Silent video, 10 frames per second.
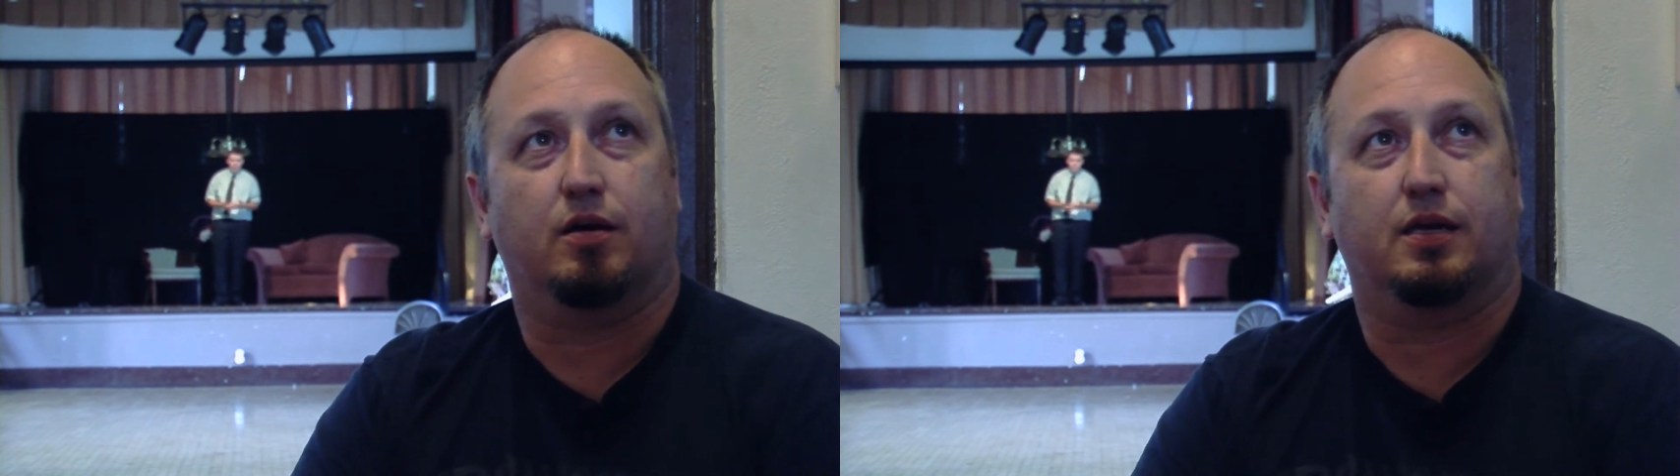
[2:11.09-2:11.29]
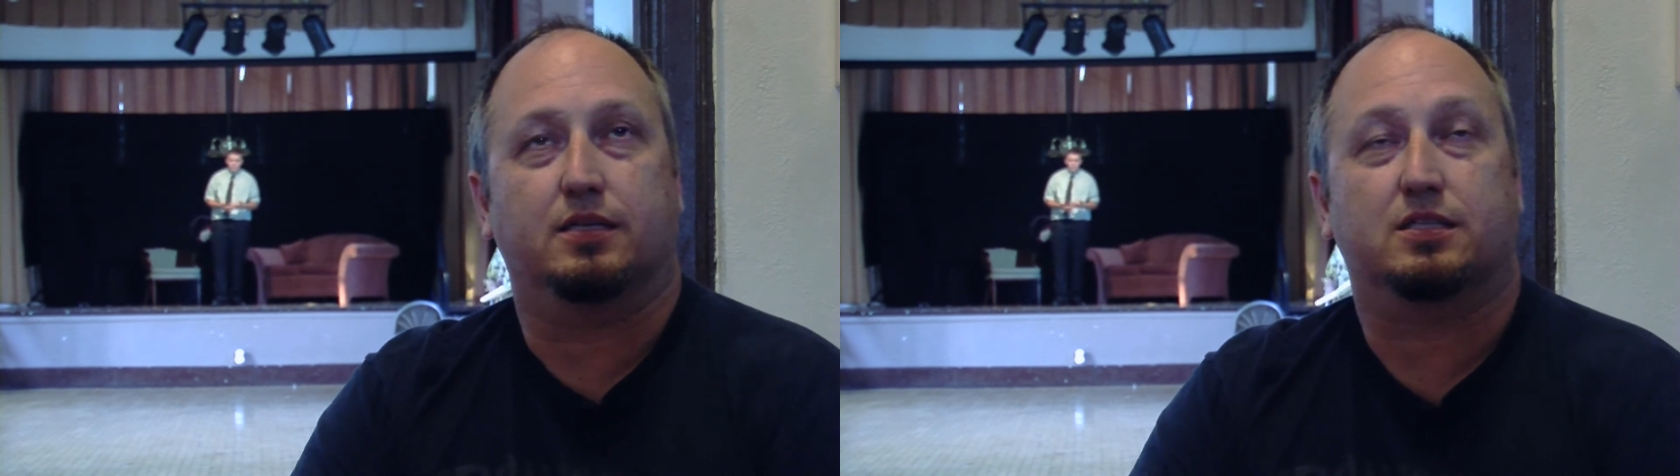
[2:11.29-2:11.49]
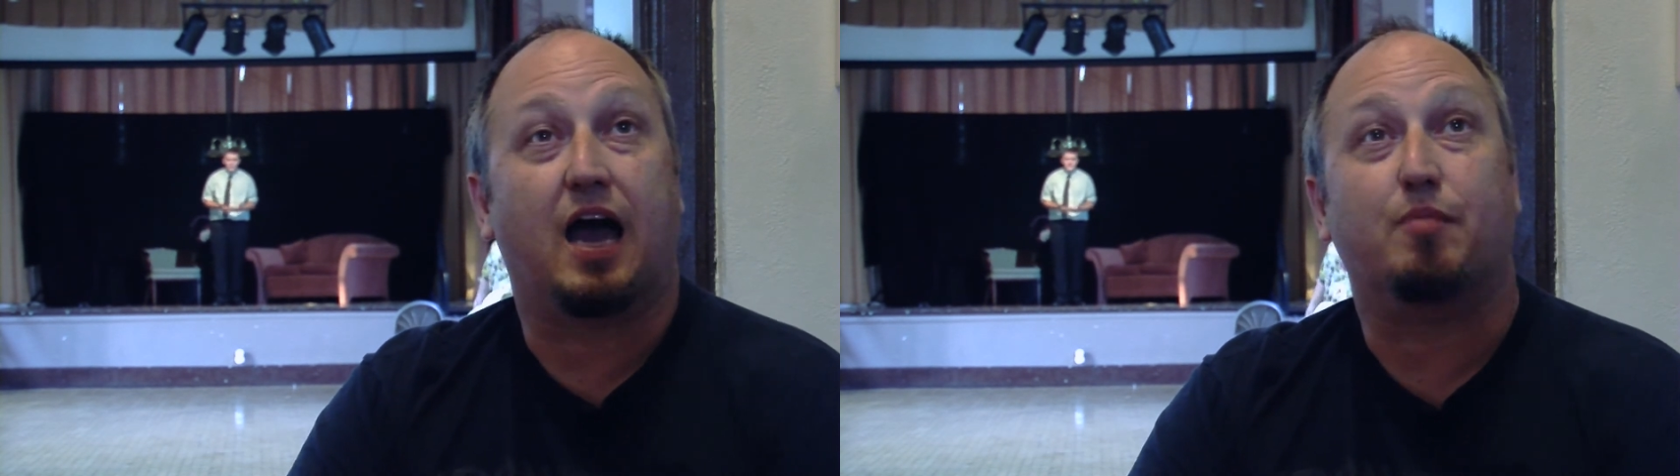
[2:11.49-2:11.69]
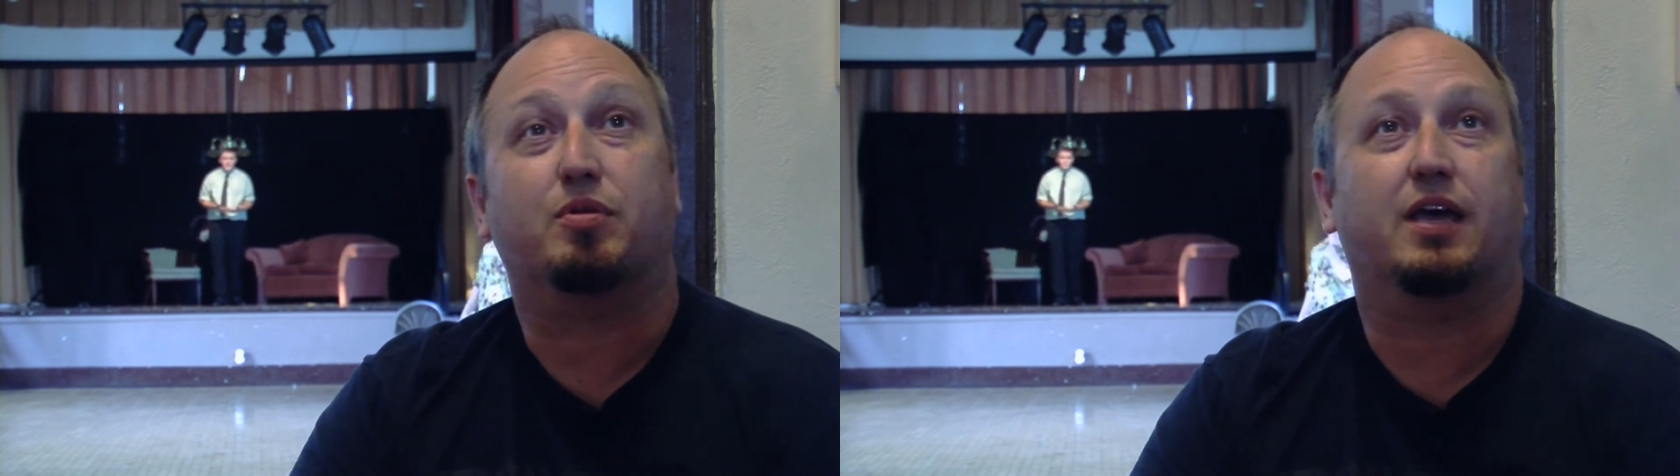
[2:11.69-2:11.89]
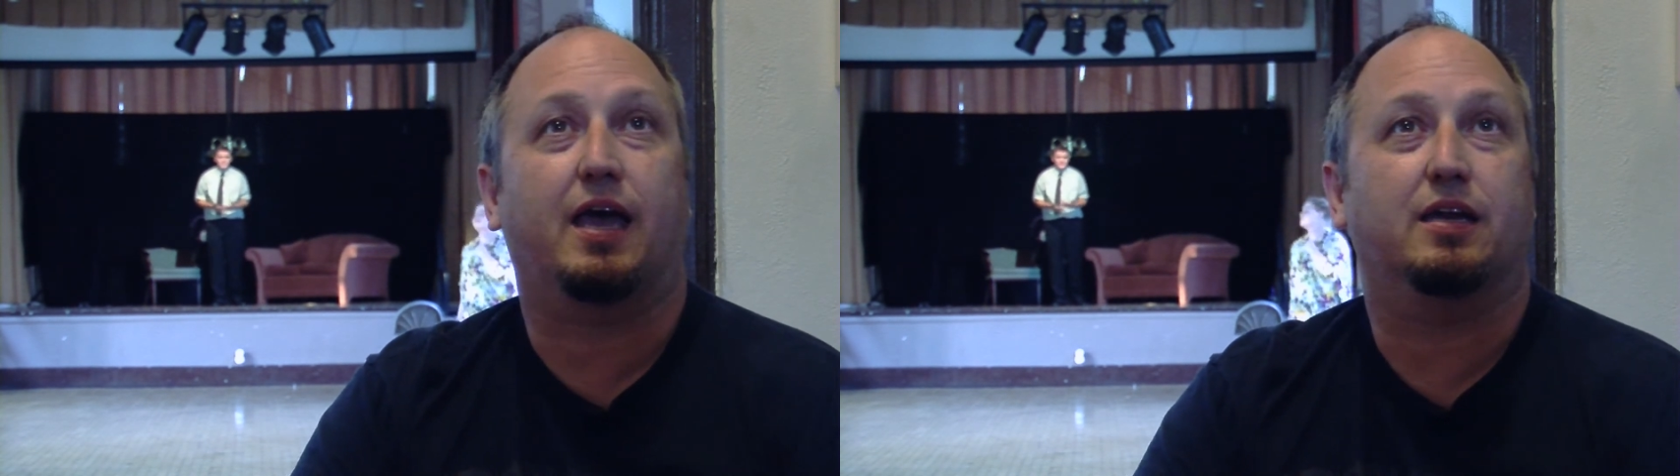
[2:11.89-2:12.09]
it's
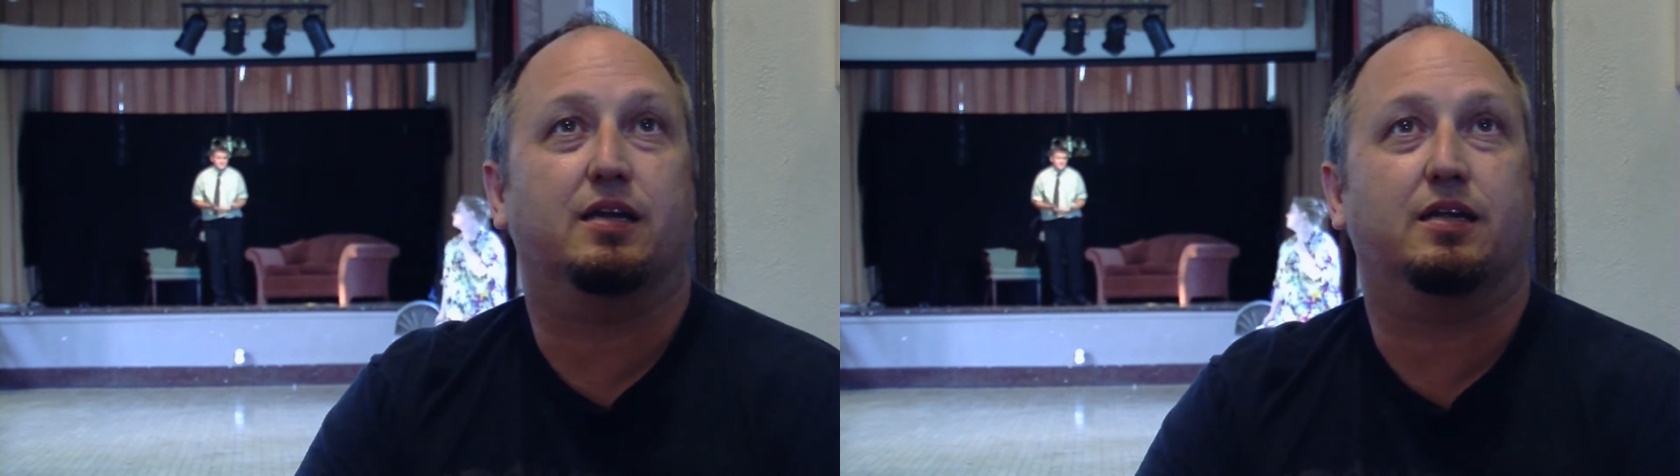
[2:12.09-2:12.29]
complicated